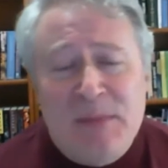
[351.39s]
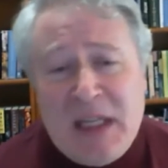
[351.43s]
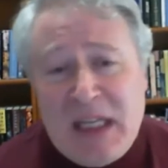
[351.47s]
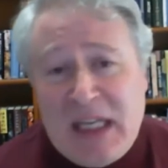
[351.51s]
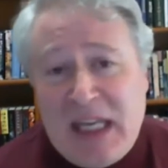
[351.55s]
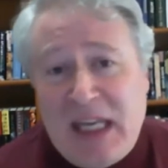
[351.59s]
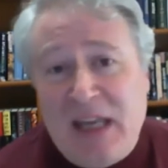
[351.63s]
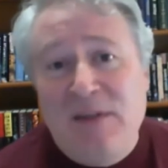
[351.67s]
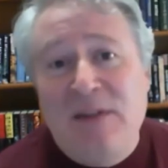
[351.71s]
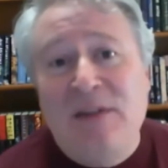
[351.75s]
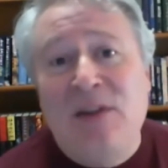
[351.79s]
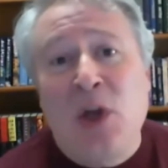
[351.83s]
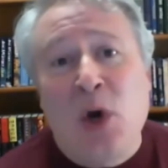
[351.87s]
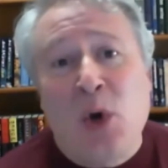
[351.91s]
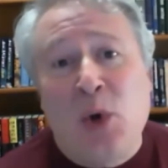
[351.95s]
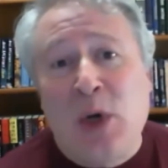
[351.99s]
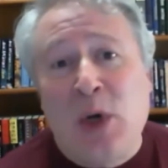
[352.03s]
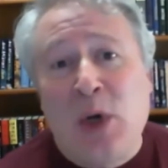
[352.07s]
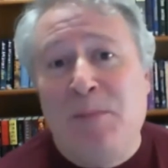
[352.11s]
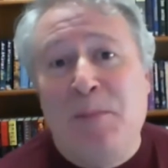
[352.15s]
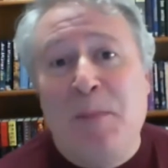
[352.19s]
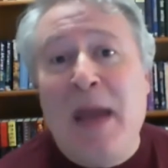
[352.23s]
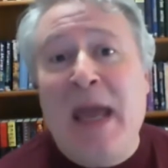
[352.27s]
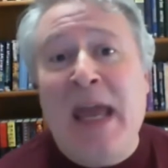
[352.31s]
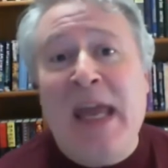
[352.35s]
even though
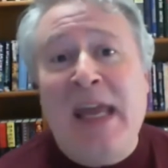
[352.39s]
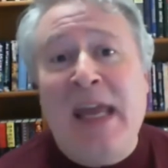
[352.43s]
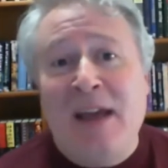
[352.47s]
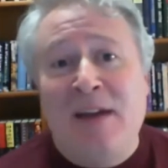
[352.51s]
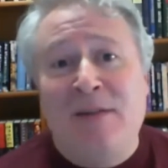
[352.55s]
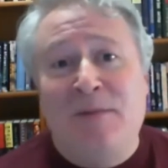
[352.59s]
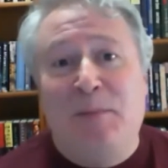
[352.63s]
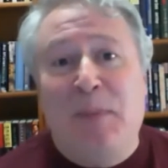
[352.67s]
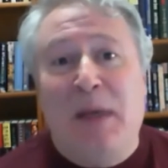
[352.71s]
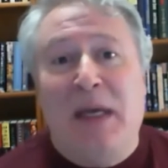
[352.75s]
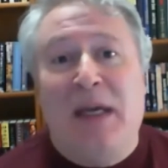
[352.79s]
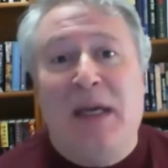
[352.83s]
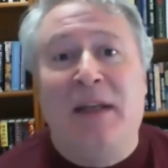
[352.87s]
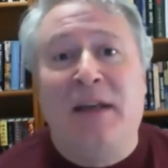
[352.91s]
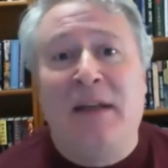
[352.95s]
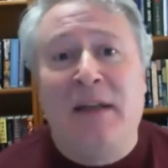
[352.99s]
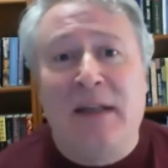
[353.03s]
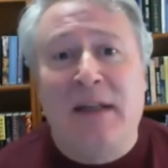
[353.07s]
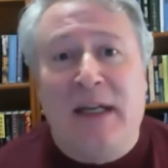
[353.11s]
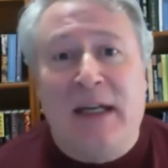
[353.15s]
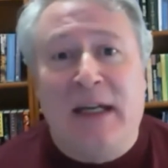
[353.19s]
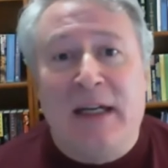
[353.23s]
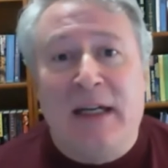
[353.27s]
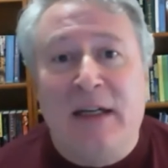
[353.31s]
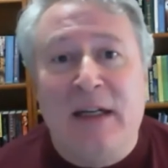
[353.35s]
it may have been
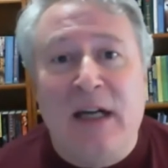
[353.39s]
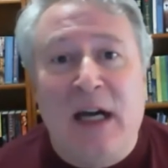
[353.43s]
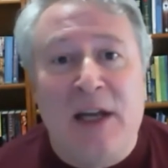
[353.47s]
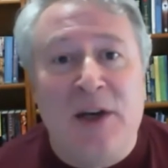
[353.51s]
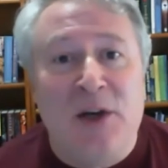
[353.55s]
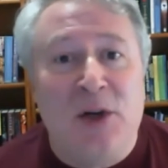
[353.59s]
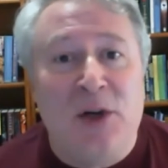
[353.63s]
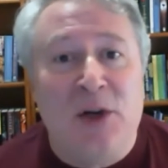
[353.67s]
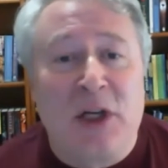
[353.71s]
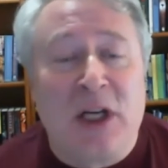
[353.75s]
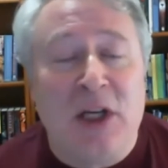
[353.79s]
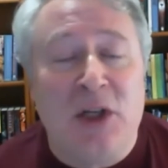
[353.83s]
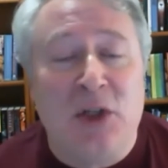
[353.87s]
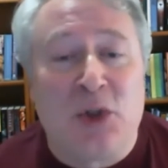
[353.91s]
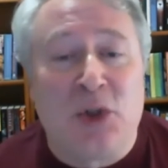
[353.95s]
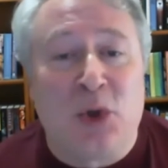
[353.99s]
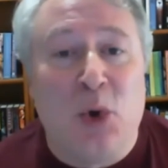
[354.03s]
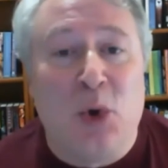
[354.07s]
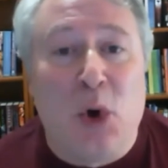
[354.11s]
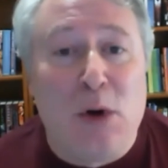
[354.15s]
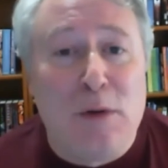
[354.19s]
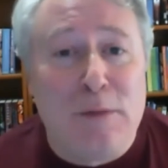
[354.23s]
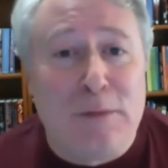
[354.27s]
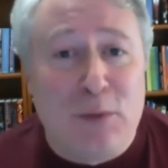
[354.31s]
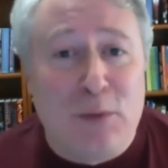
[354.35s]
under
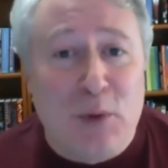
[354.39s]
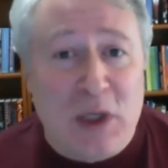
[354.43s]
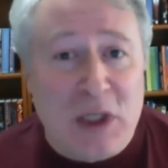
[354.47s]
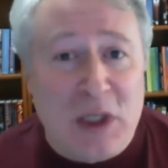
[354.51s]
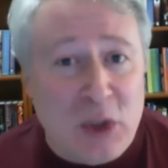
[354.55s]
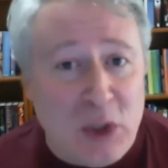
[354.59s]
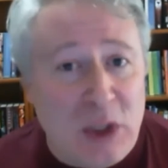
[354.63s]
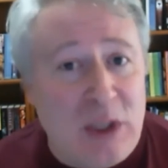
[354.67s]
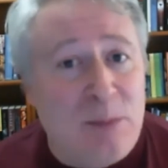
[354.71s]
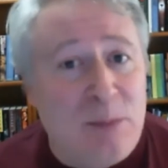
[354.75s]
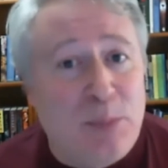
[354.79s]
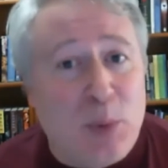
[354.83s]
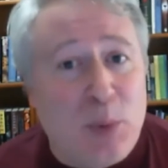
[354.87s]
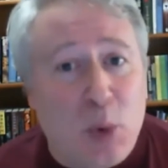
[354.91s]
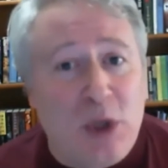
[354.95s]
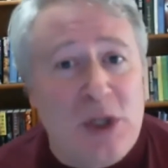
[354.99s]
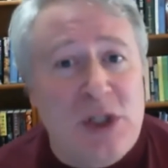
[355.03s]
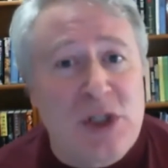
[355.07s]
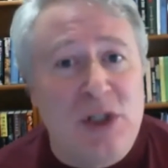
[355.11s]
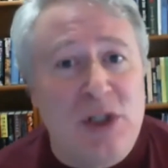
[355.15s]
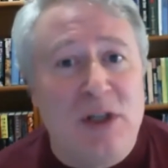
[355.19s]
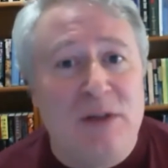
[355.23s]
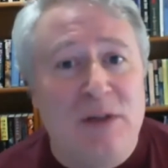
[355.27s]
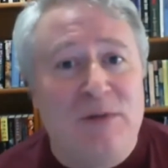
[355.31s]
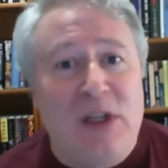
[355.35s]
control for a good
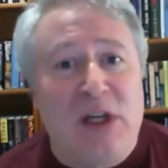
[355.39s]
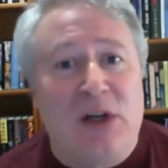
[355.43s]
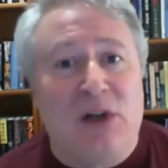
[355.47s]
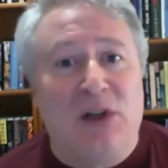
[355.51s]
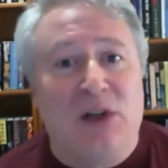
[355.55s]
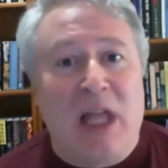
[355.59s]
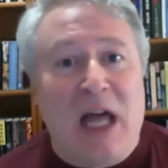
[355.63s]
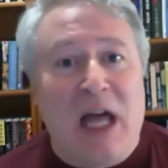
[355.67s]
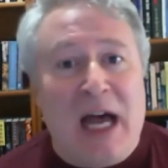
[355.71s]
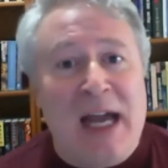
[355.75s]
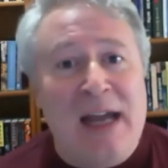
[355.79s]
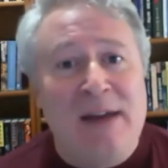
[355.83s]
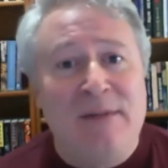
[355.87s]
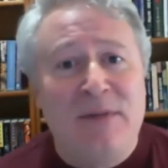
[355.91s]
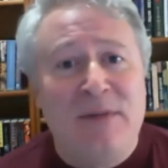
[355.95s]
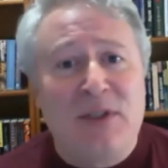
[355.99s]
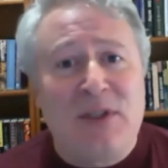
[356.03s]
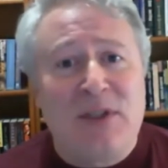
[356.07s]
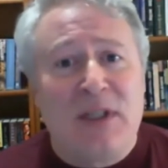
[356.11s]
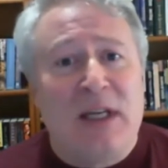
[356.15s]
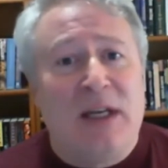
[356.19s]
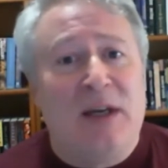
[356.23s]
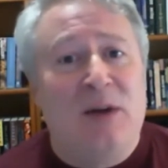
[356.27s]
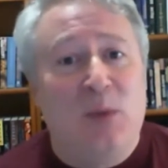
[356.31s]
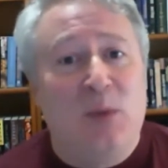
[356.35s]
portion of their
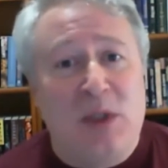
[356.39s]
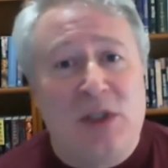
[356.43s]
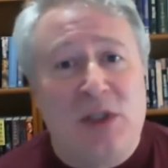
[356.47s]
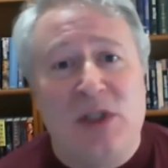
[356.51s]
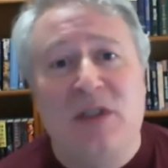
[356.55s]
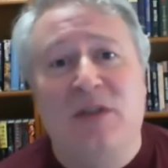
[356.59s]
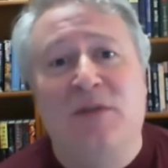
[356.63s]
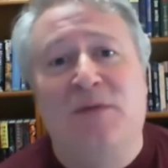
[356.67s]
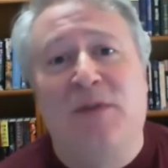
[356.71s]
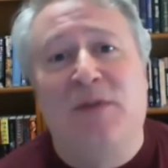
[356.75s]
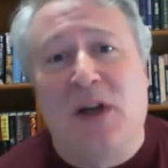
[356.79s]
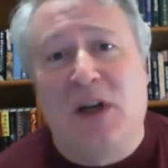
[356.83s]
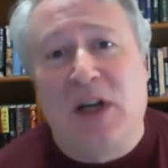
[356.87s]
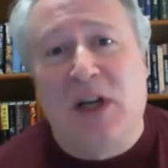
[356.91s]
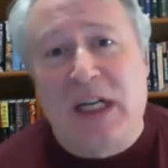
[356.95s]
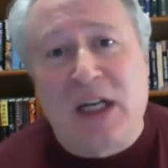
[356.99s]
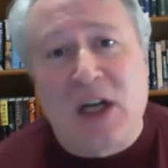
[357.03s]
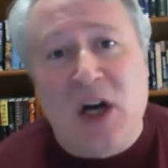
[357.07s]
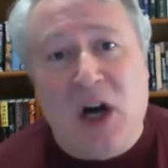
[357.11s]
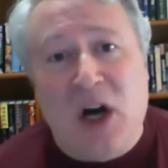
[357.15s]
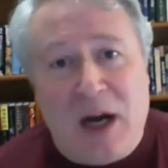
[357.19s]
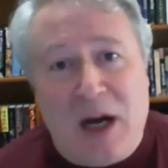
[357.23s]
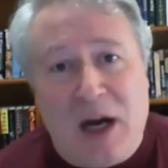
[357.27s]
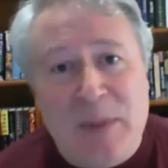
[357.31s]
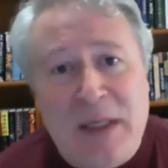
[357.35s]
lives, which is very
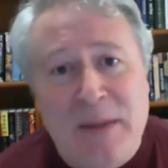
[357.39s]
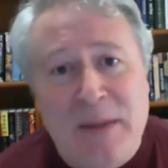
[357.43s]
common.